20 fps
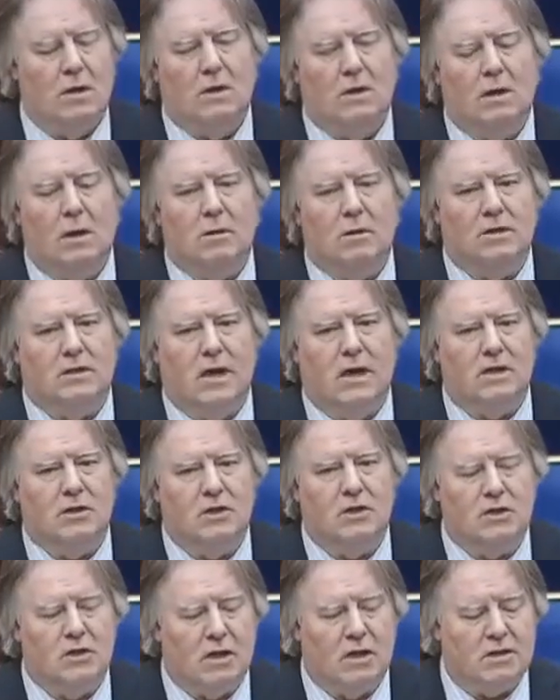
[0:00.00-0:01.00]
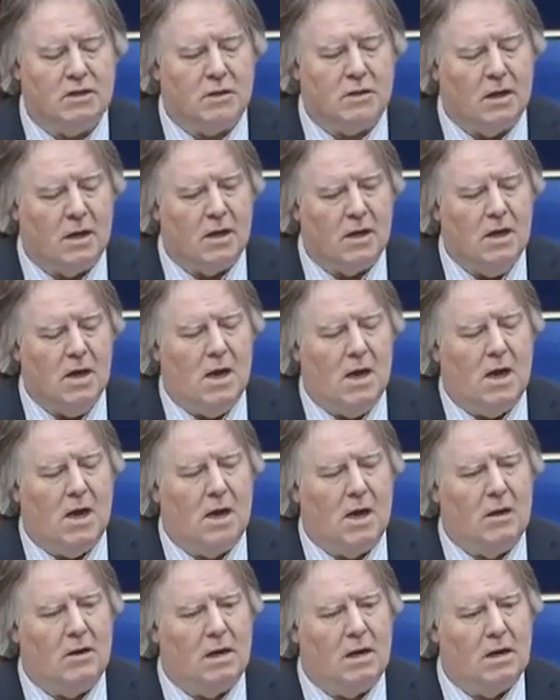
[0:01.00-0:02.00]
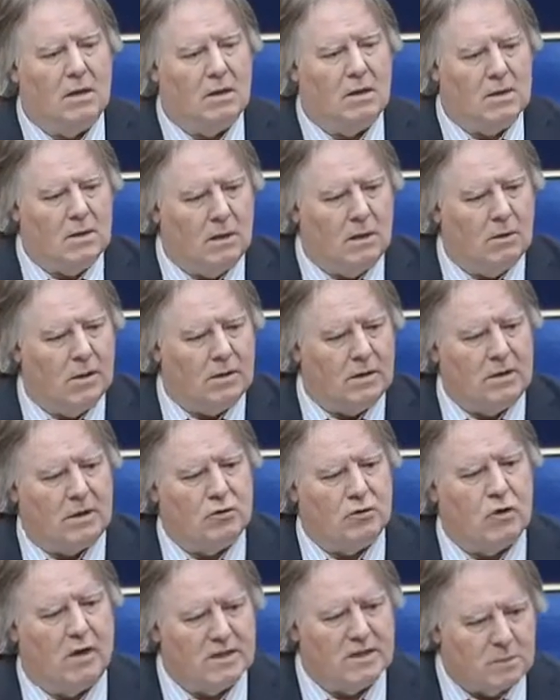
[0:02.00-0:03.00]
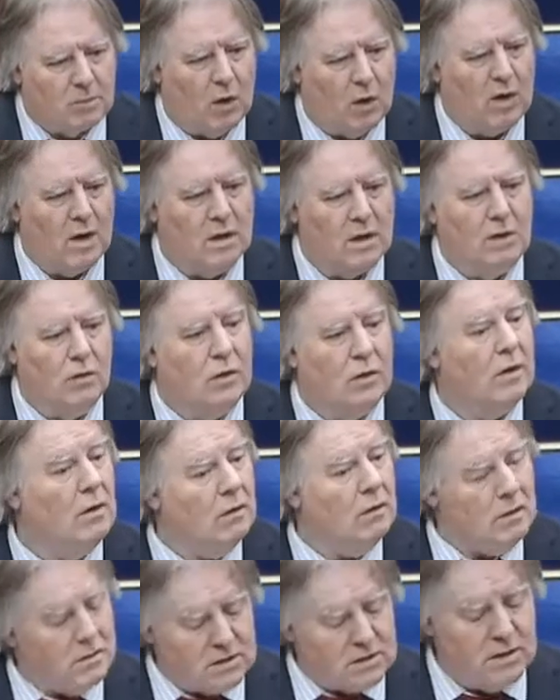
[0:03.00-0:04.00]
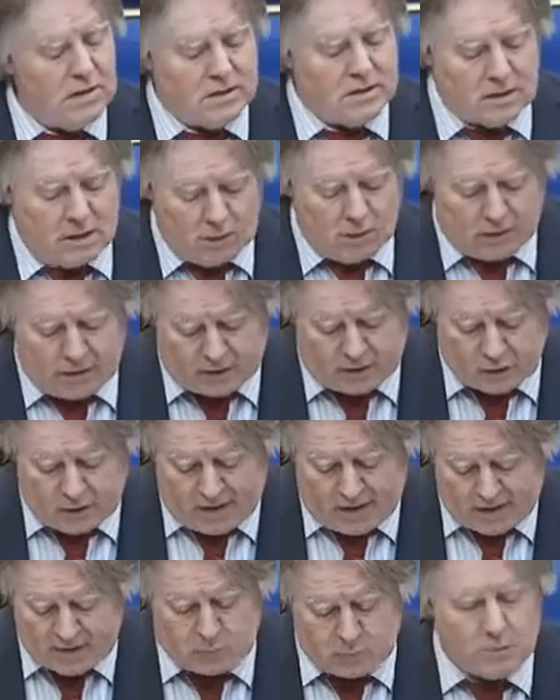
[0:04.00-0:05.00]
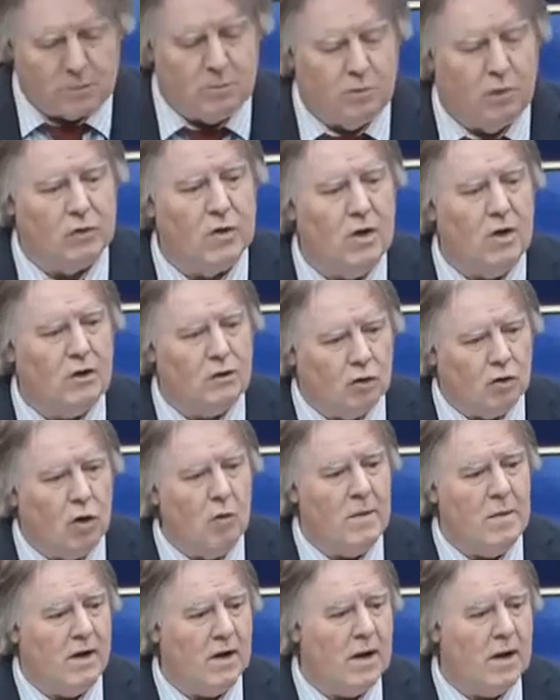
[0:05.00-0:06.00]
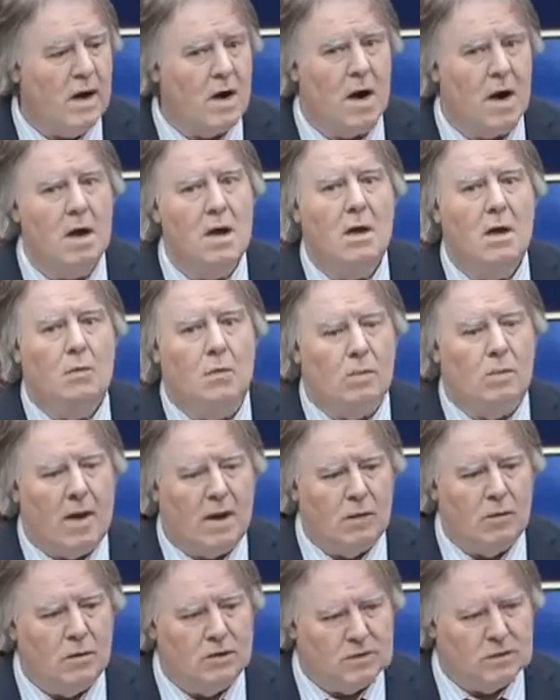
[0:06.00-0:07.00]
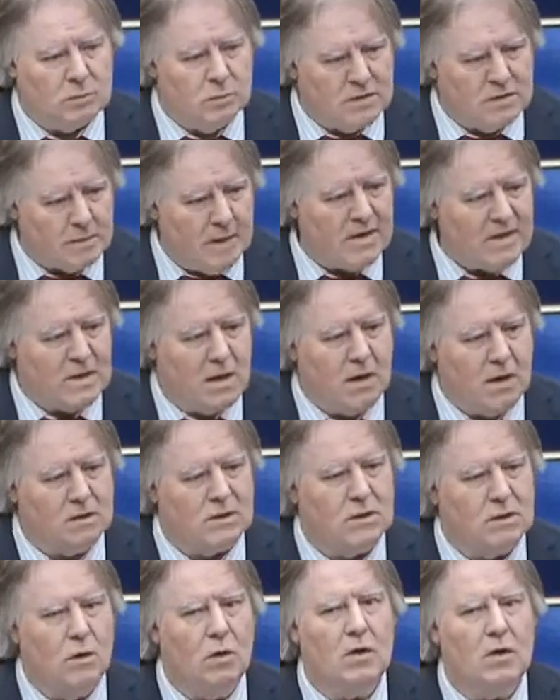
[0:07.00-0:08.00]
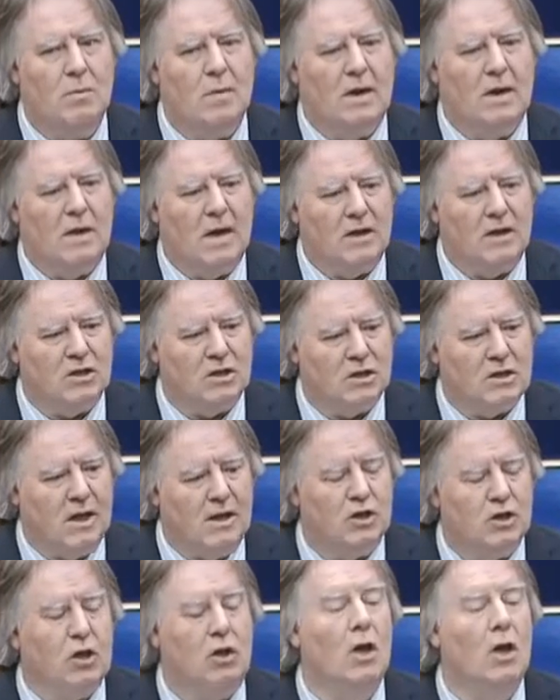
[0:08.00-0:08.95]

negotiations yesterday, that transpired, looking at your estimate. But you come in here, we spent hours talking about legislation.